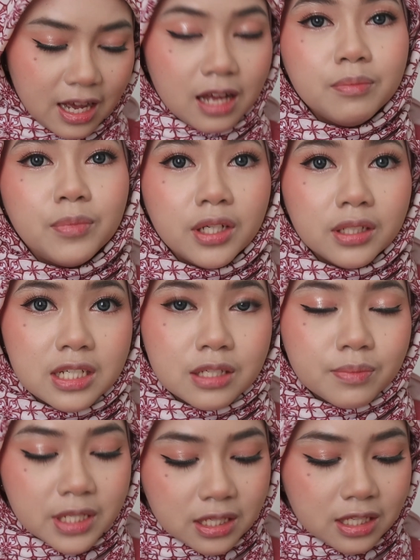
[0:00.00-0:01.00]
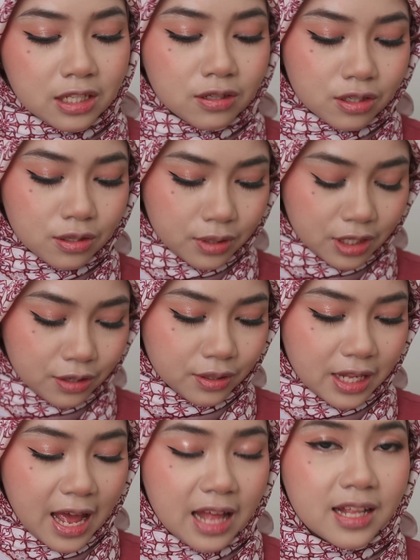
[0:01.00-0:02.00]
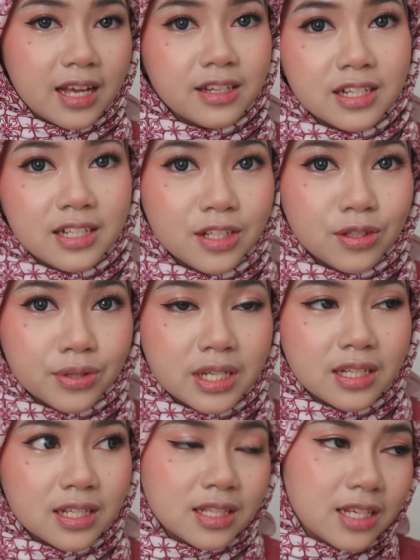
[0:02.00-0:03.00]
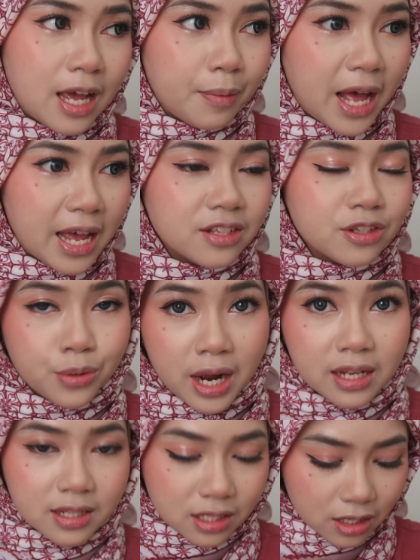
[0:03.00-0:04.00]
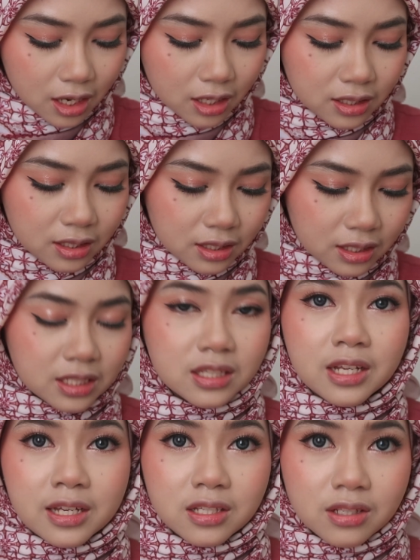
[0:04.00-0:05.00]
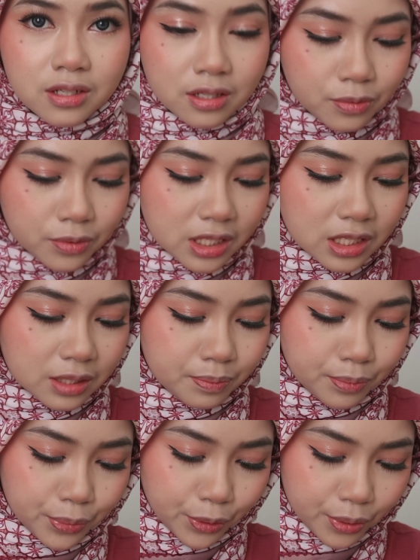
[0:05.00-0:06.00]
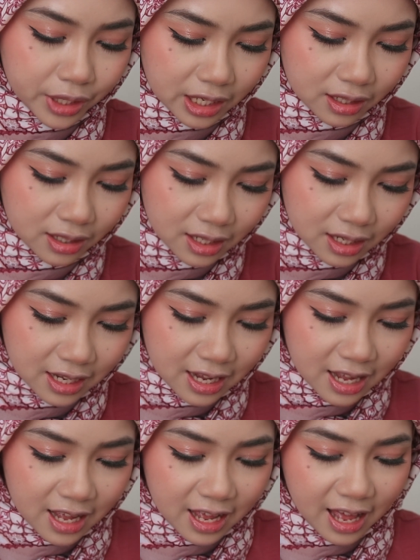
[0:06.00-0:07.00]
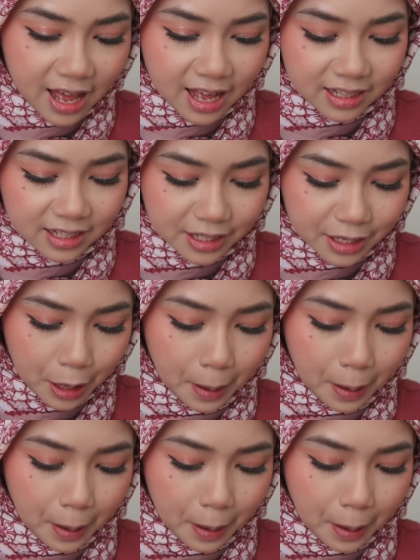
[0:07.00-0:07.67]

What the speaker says: I bought this because it looks so cute, and actually during the time I tried this on, the tester was broken and